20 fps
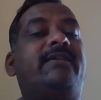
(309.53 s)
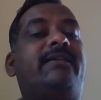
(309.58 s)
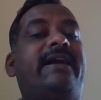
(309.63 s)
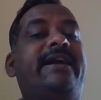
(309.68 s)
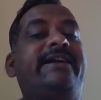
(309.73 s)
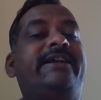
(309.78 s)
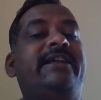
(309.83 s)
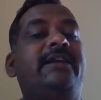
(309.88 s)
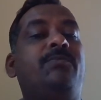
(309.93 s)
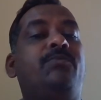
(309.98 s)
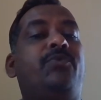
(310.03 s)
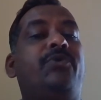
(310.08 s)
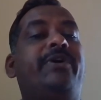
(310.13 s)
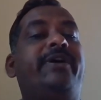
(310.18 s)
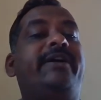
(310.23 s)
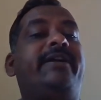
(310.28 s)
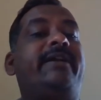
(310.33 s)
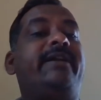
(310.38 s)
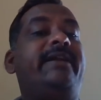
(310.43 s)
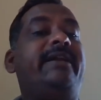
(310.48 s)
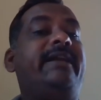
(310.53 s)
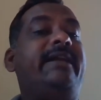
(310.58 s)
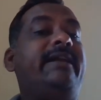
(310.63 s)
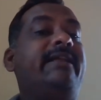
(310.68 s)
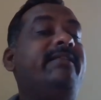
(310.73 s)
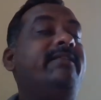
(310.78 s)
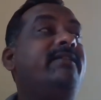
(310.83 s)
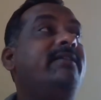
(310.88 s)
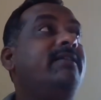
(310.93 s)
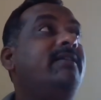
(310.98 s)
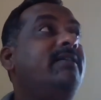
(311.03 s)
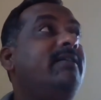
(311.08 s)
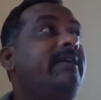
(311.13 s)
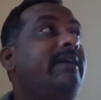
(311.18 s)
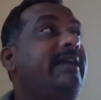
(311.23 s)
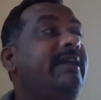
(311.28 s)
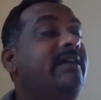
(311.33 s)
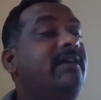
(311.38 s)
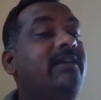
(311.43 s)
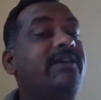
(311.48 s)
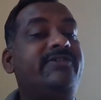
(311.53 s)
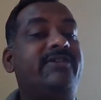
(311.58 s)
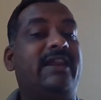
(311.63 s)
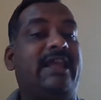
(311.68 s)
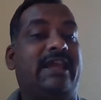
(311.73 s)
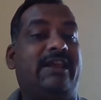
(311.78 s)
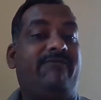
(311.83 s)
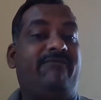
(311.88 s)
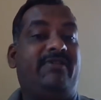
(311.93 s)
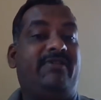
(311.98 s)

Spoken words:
writing poetry in the English language.